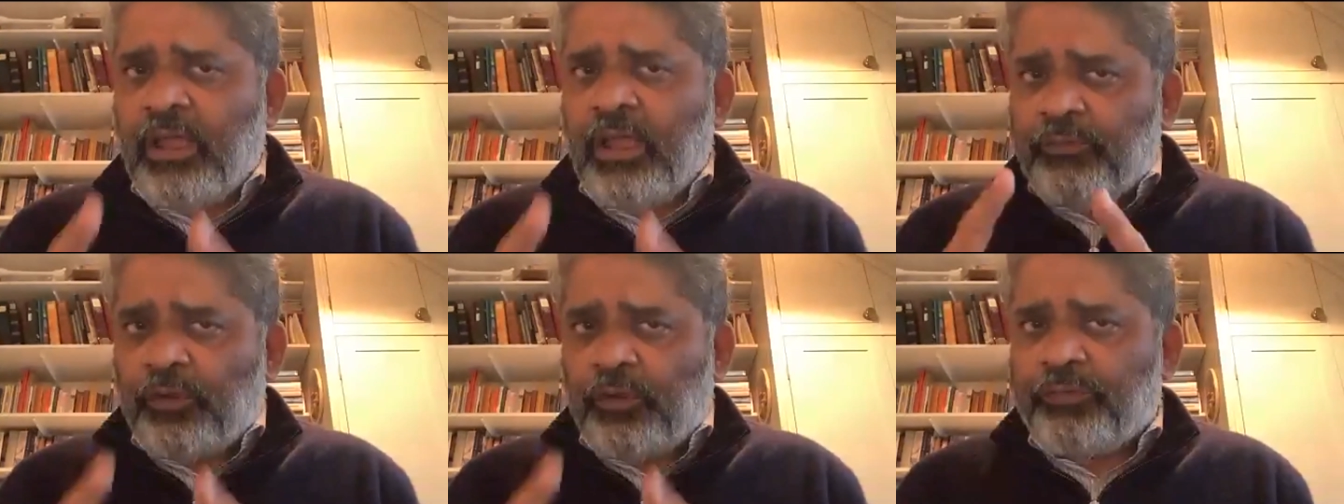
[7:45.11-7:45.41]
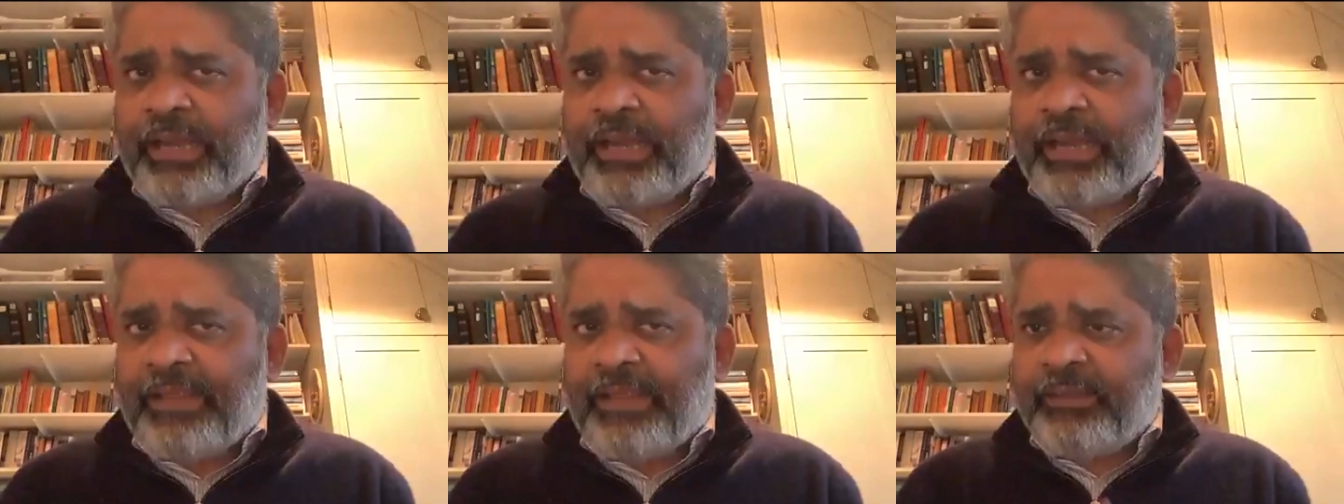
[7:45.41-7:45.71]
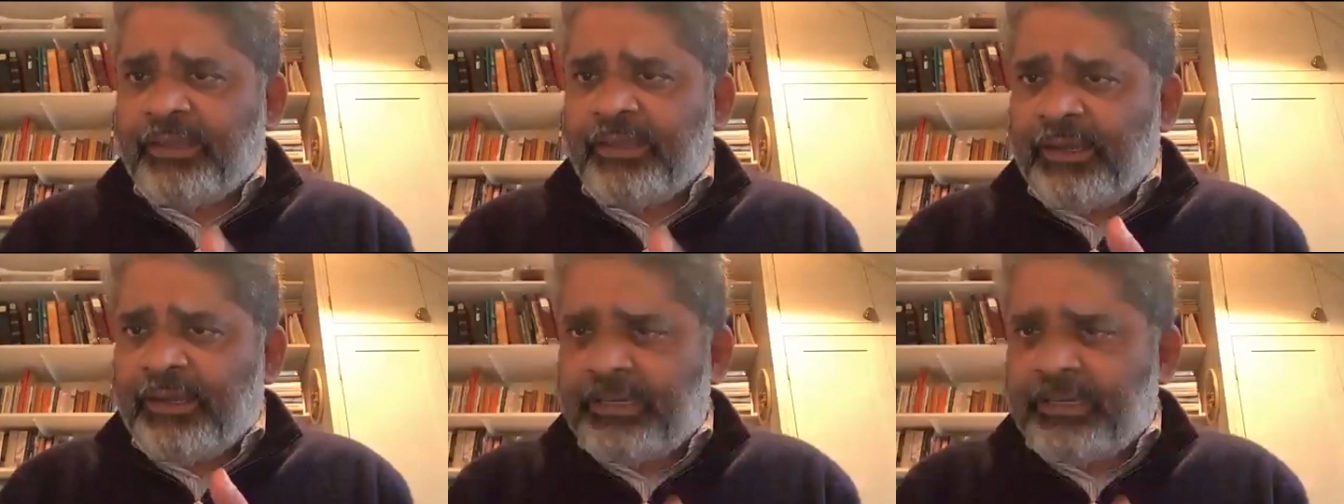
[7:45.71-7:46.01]
for
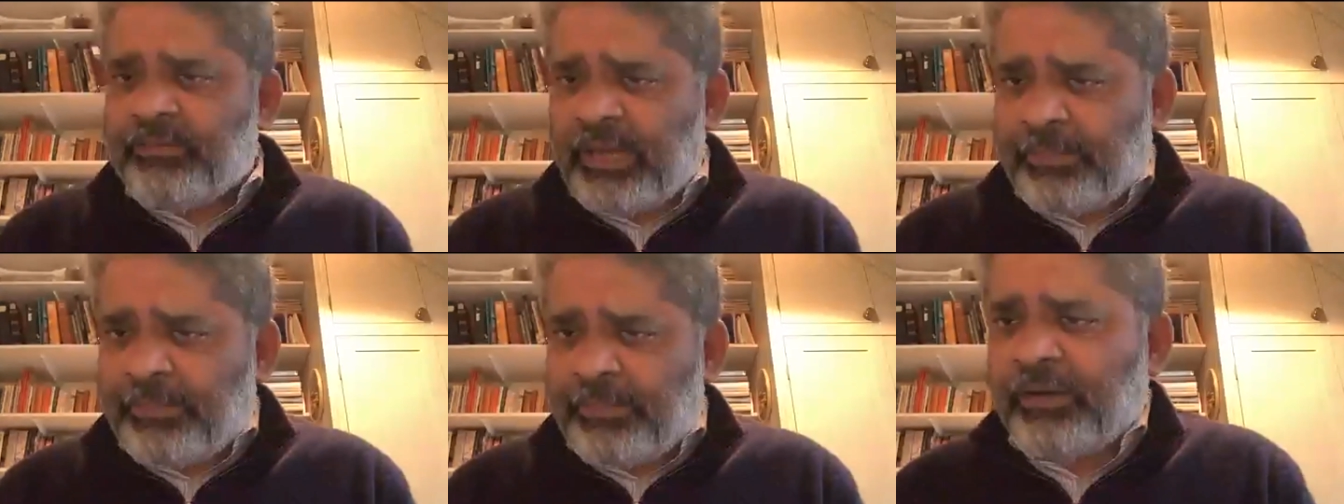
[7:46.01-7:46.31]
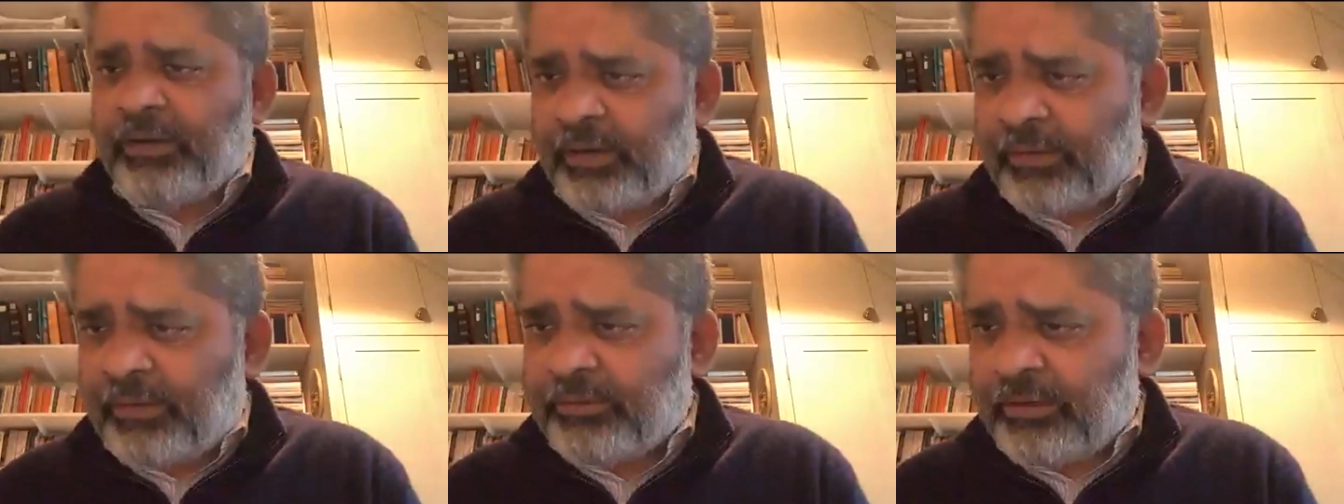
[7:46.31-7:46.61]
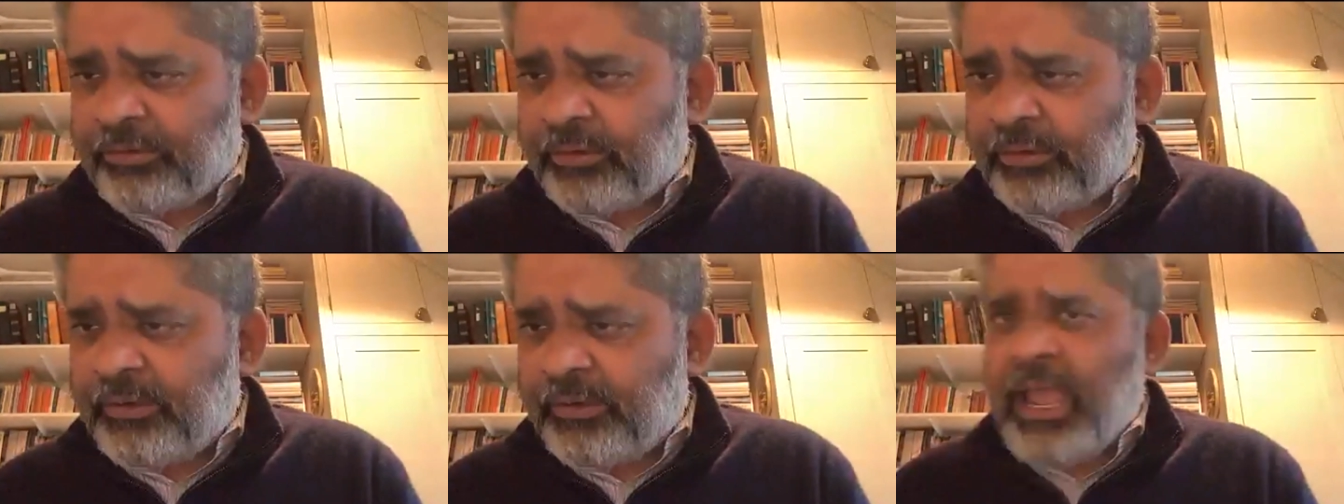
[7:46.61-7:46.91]
financing a development
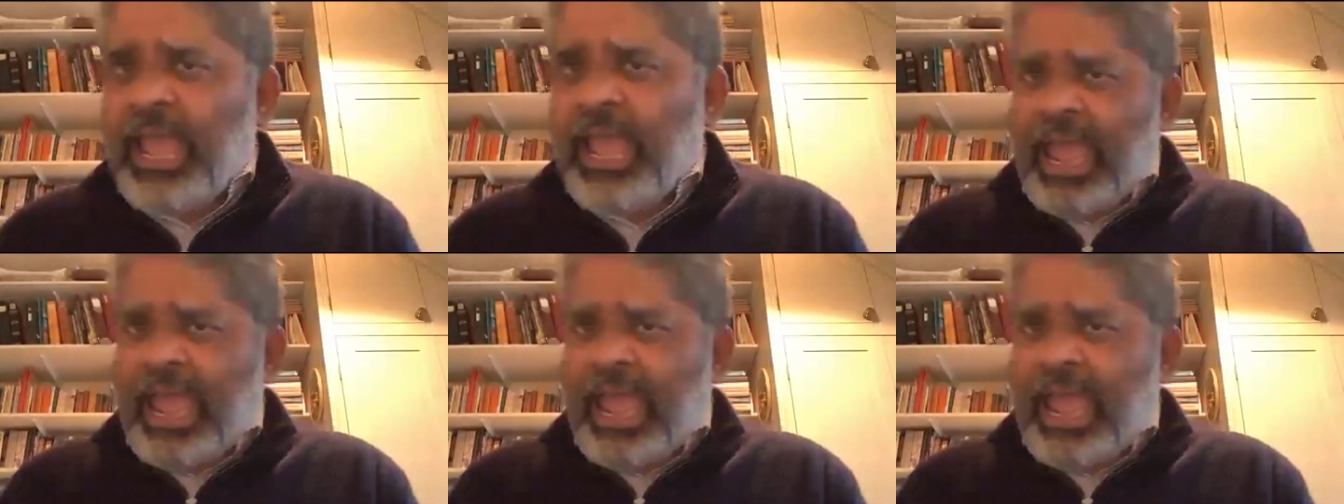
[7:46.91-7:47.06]
transition